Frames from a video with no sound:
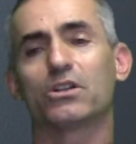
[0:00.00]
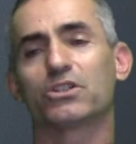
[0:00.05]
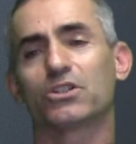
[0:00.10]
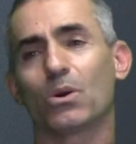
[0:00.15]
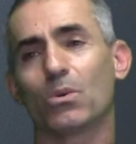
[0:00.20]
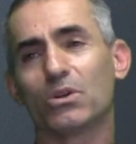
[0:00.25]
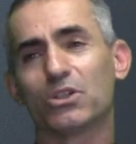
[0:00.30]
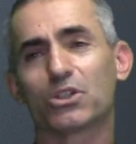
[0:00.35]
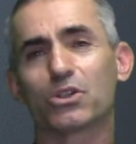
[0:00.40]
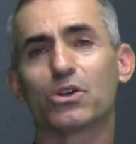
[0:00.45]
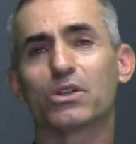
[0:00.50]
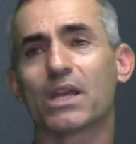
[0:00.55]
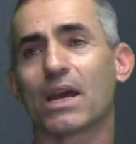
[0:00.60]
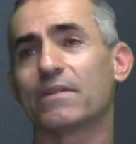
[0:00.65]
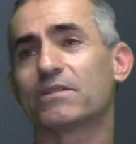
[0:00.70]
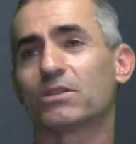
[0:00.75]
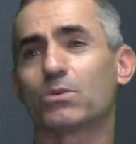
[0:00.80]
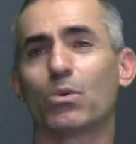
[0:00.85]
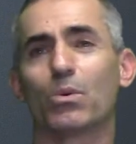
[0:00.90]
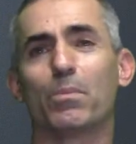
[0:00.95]
It's always good to
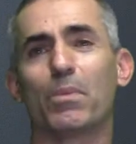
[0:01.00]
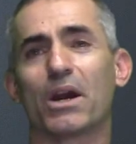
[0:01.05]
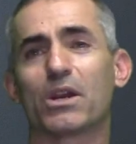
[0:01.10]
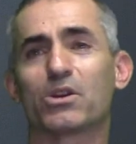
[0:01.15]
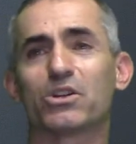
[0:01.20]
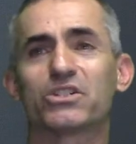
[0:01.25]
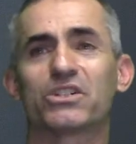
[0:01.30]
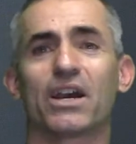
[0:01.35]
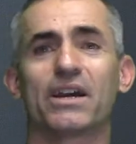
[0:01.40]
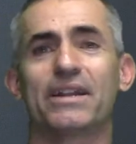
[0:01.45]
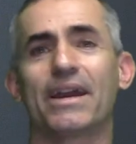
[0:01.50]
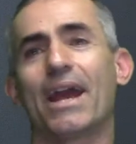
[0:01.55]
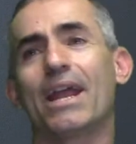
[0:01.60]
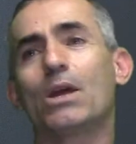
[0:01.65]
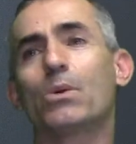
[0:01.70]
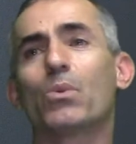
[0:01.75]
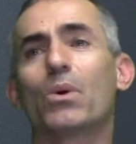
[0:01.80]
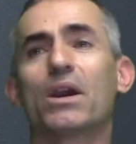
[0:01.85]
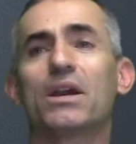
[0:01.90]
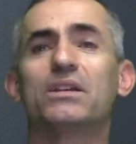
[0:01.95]
have someone by your side
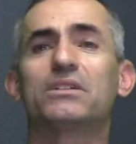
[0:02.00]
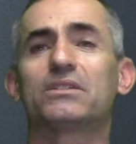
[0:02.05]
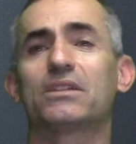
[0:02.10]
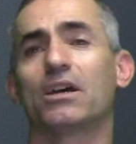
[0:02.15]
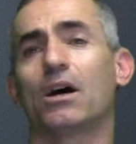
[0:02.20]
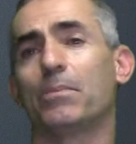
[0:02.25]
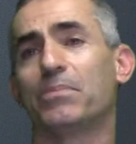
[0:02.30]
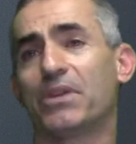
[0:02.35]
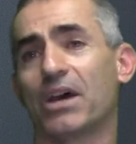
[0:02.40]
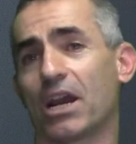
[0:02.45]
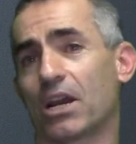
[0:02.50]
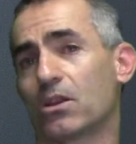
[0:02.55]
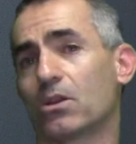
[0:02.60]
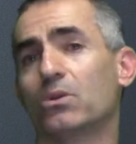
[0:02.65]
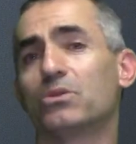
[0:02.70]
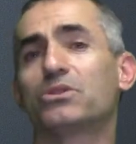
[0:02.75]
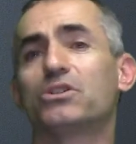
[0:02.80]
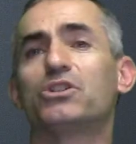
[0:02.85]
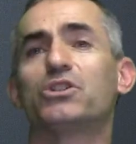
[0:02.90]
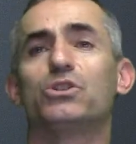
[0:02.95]
anyways to help
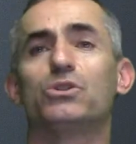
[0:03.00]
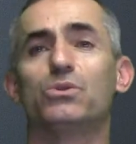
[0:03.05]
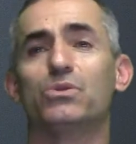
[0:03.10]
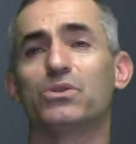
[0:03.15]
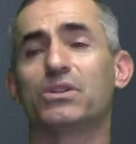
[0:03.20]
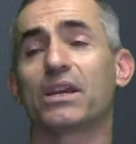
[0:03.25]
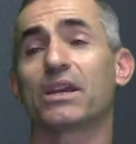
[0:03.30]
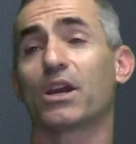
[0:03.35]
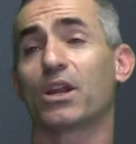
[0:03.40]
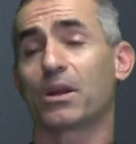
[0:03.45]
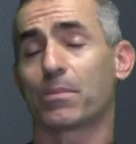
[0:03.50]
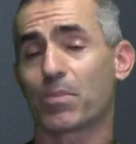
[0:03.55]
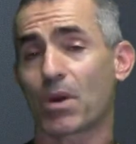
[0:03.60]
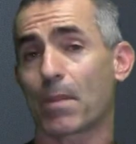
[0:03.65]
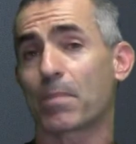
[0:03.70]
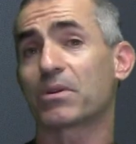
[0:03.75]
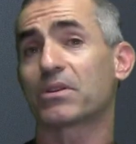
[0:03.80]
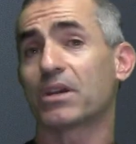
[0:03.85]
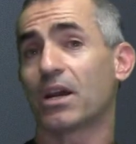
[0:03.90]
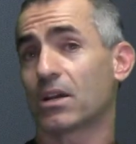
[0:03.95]
diagnose issues and get a
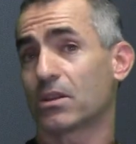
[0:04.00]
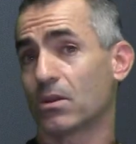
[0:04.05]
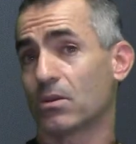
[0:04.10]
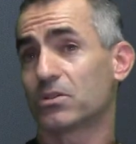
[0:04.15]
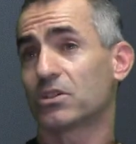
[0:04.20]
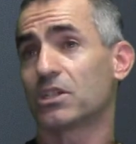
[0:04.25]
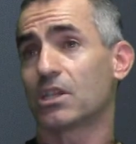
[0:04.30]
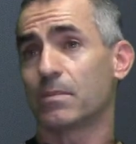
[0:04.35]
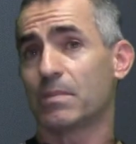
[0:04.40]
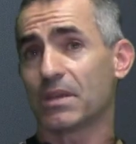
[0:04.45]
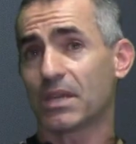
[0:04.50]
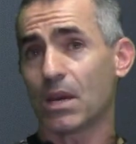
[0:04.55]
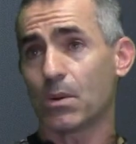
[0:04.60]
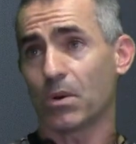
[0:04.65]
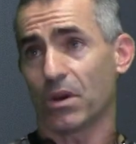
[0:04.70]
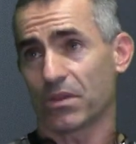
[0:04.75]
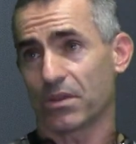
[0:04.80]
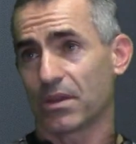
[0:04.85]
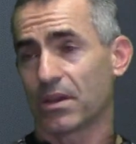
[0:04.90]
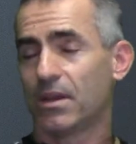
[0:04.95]
proper diagnosis to begin
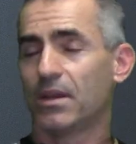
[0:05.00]
with.